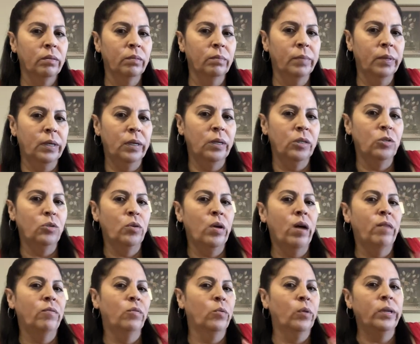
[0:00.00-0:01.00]
because you
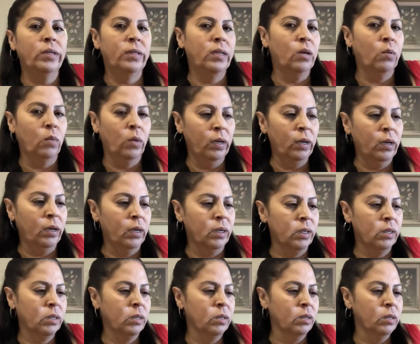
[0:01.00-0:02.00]
have no idea what it
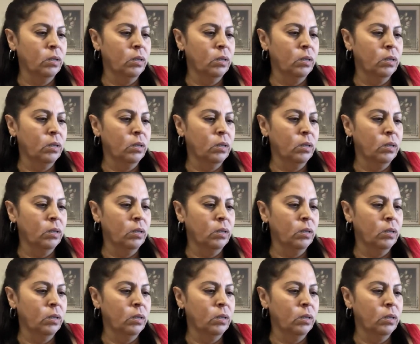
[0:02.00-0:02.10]
is.